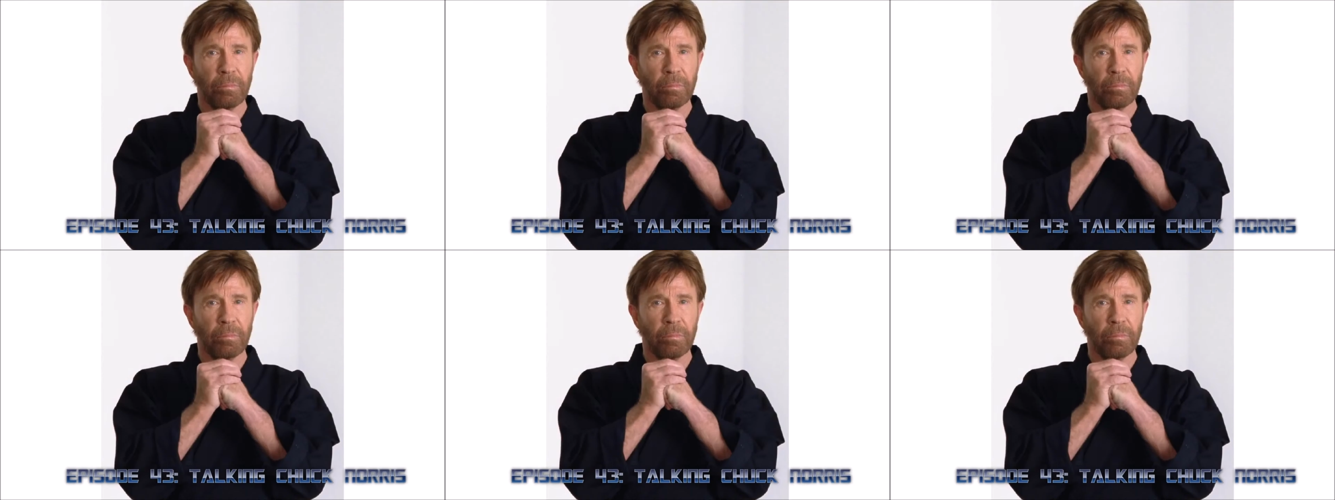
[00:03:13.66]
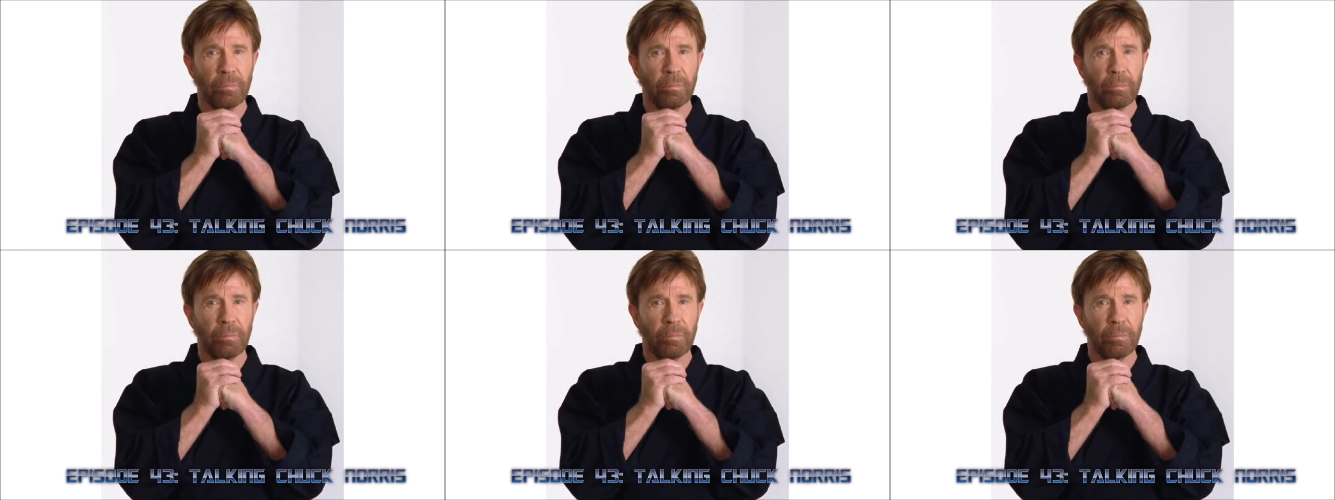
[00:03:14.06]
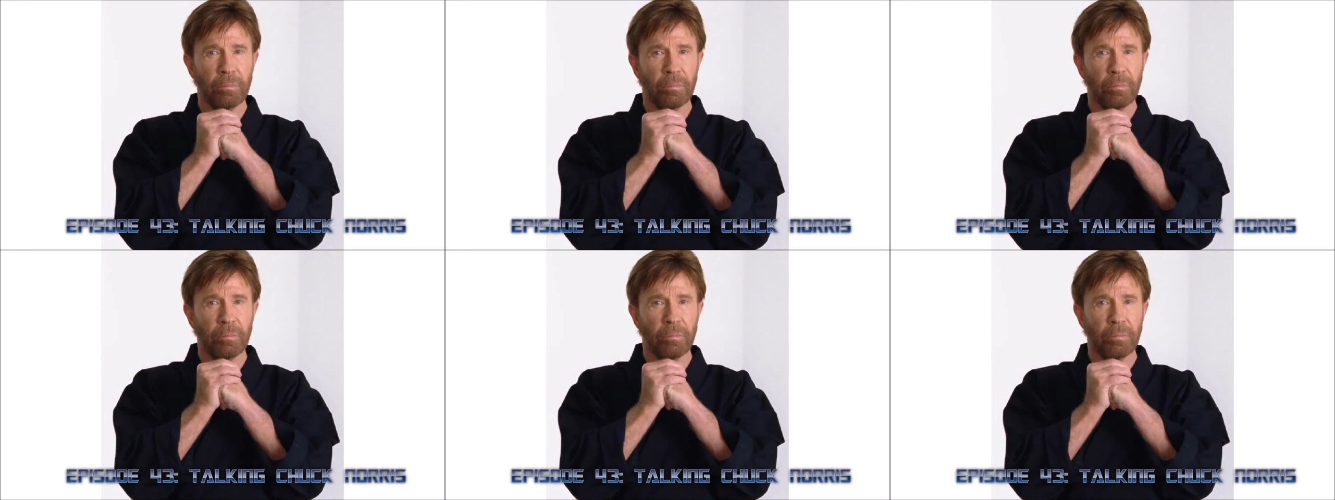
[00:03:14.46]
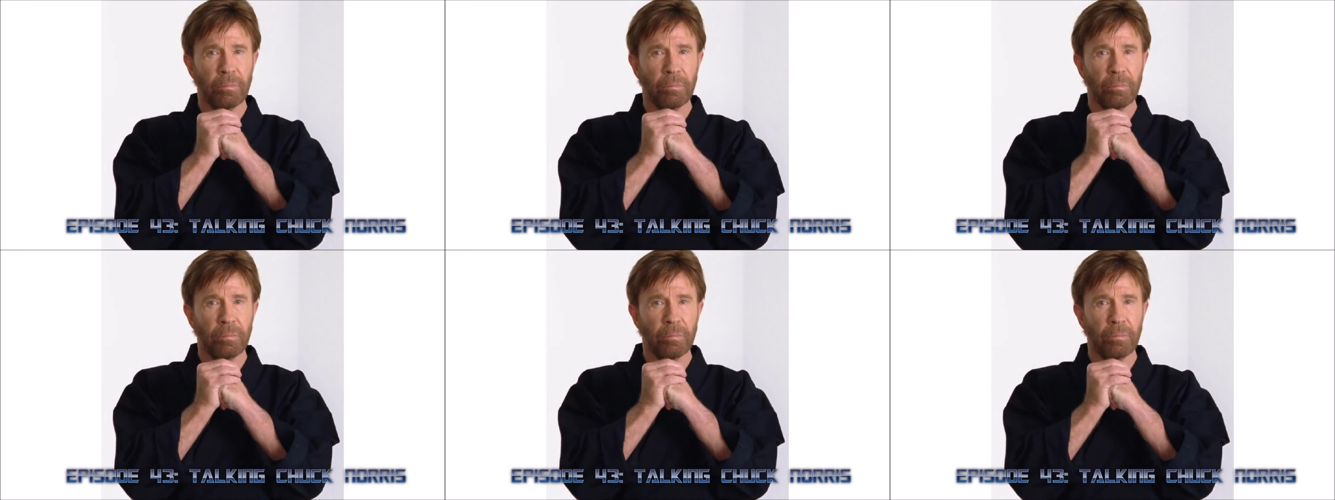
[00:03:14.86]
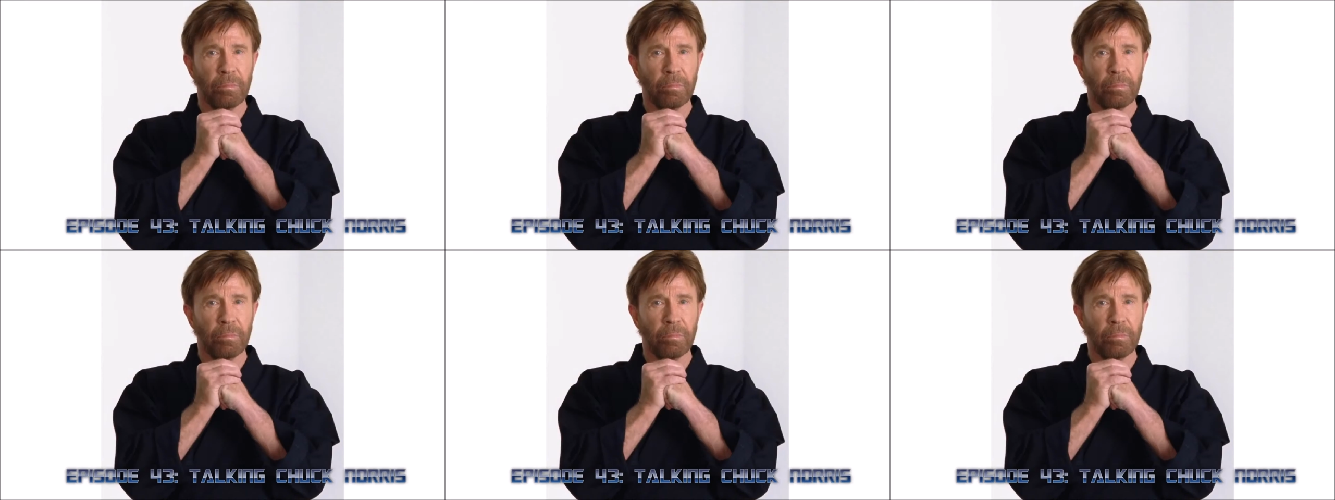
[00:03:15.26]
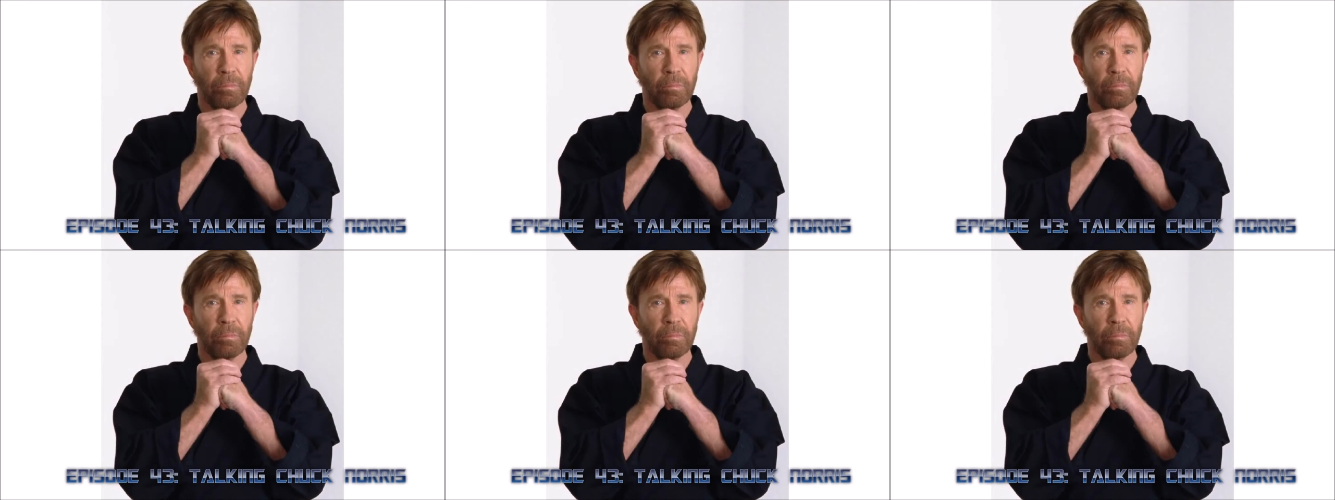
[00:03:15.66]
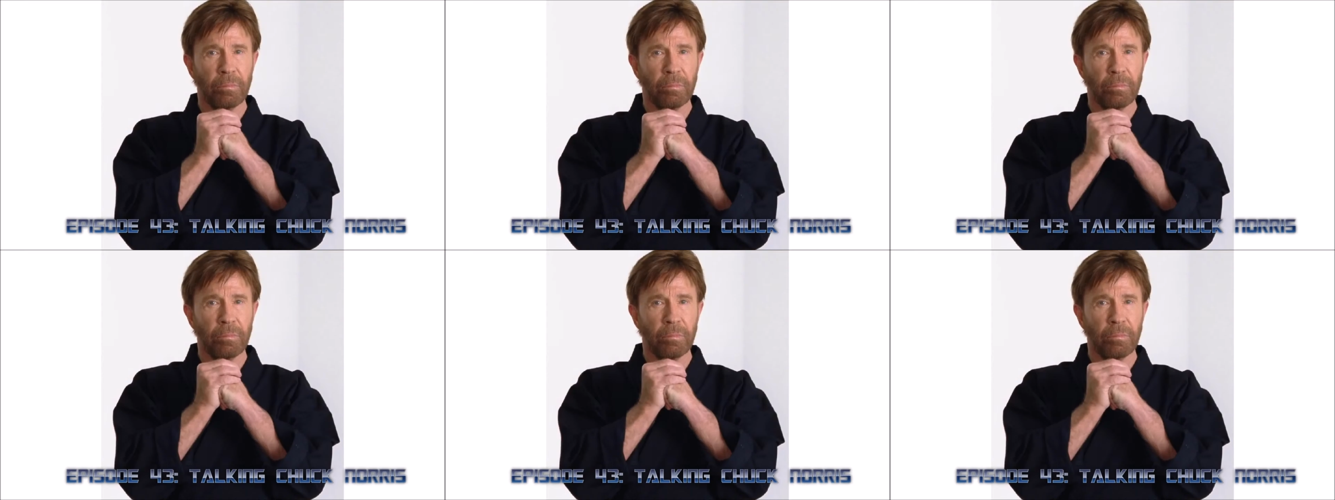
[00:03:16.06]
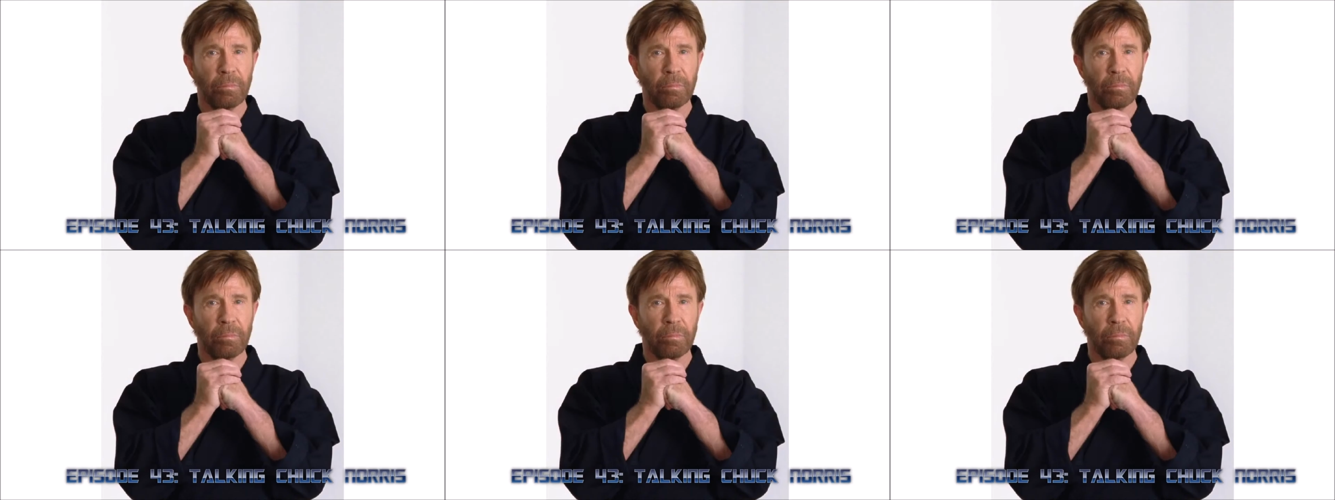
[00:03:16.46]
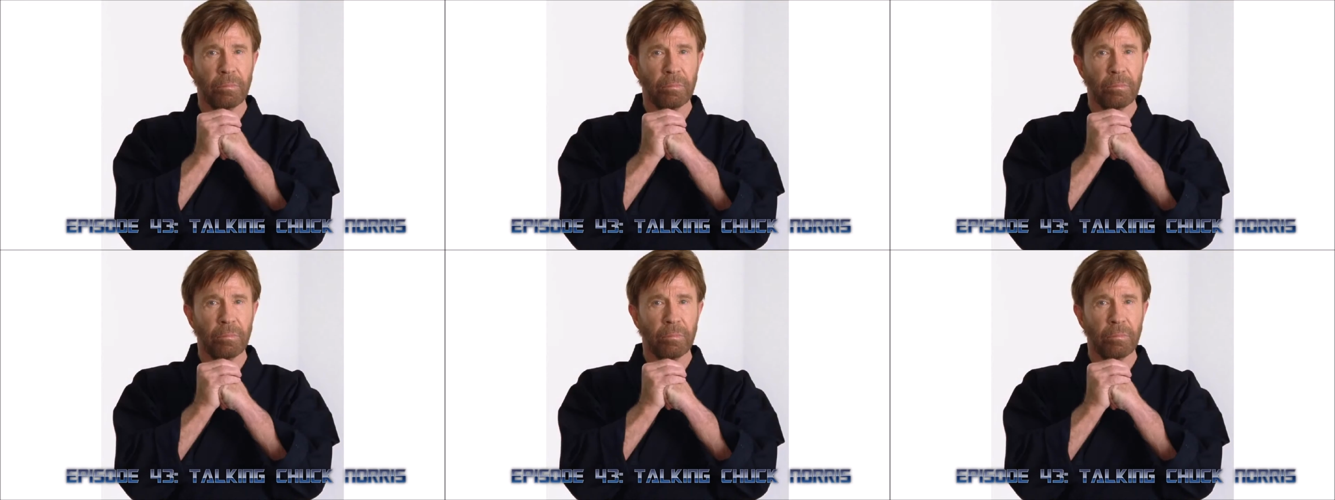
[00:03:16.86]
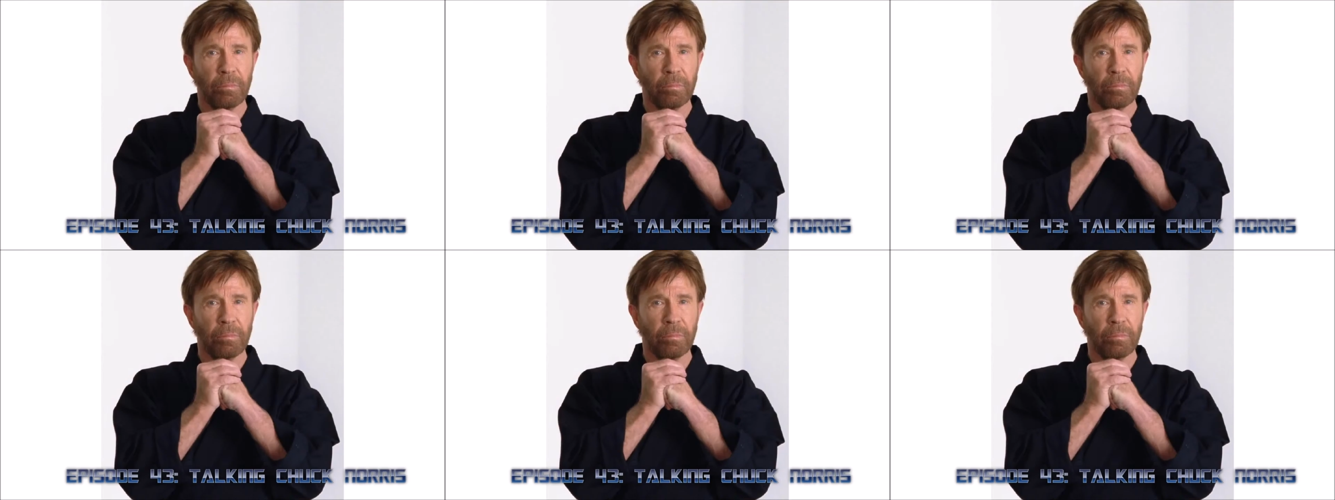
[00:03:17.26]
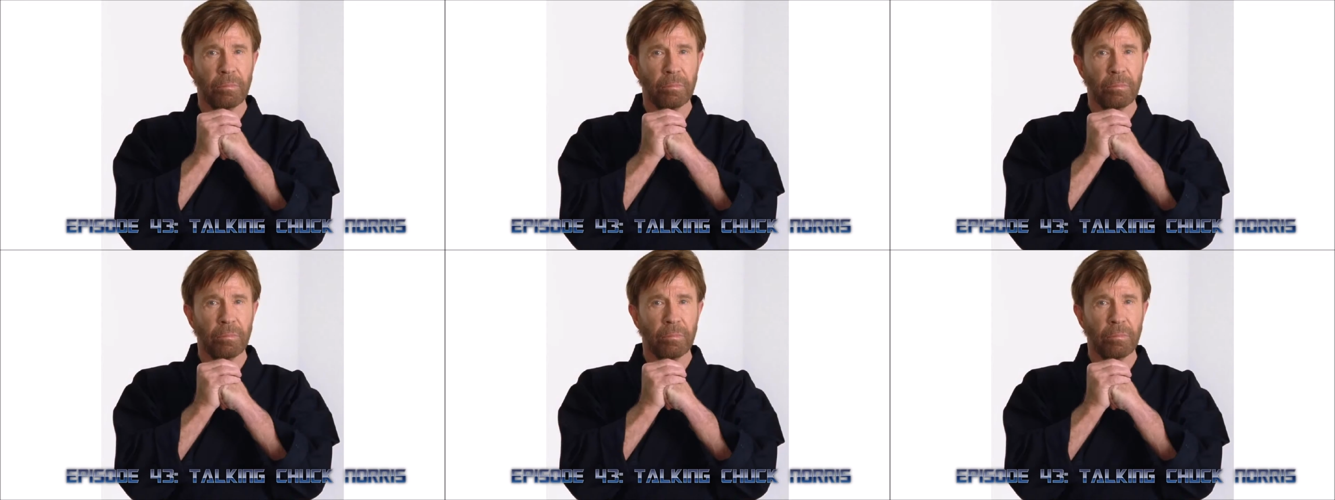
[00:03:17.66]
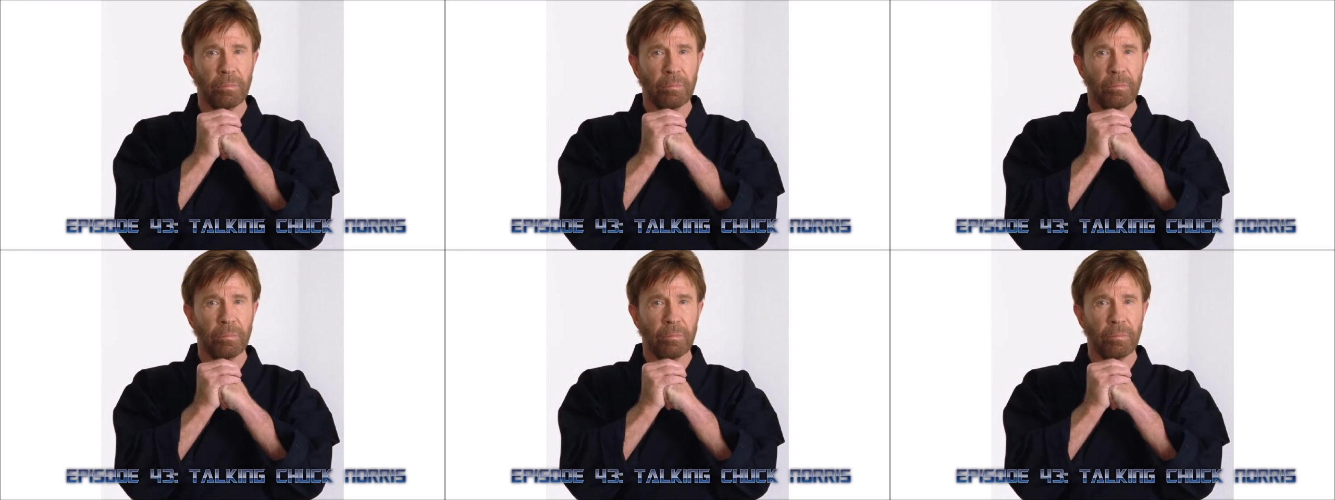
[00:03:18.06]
[no speech]